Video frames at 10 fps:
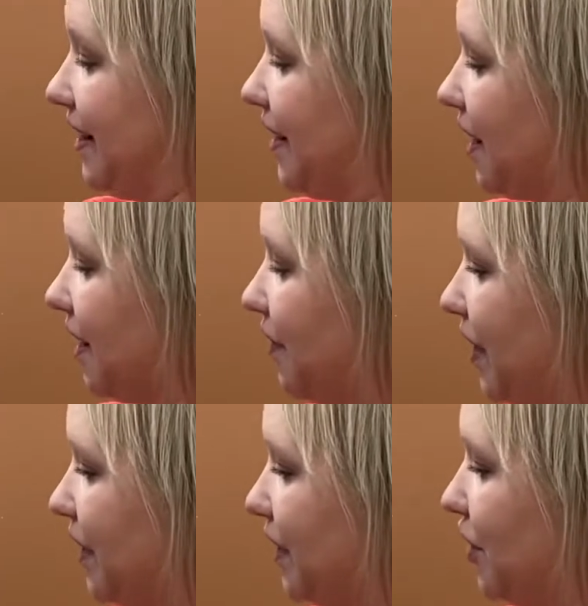that are
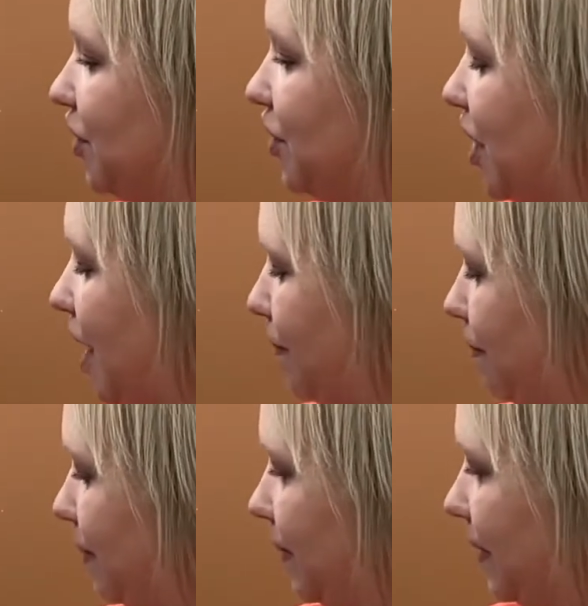going to jump
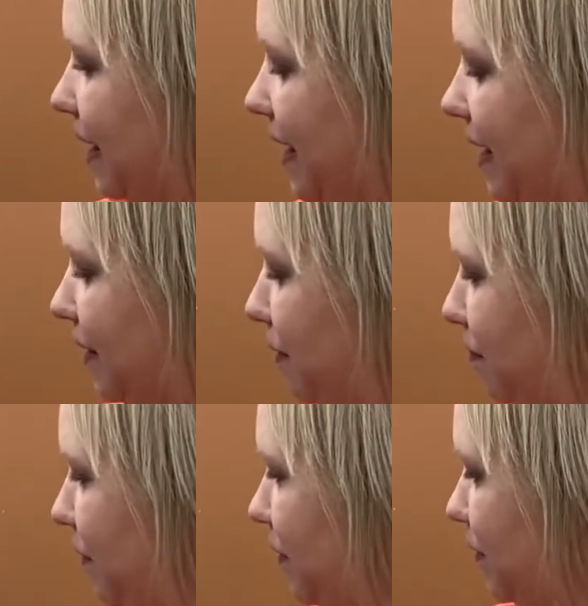on the
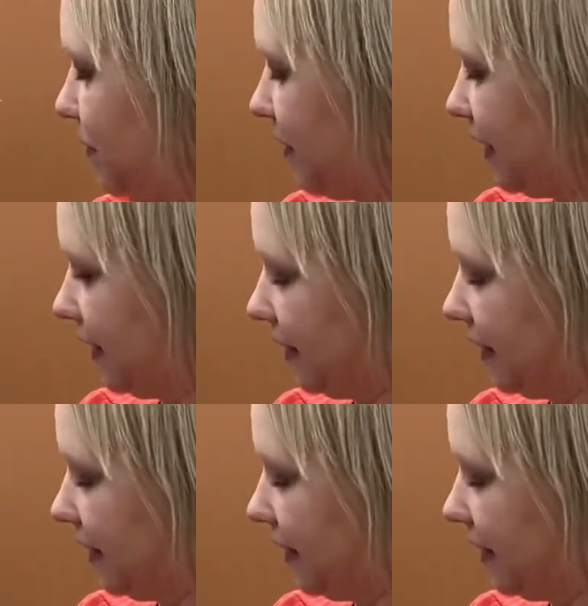moon.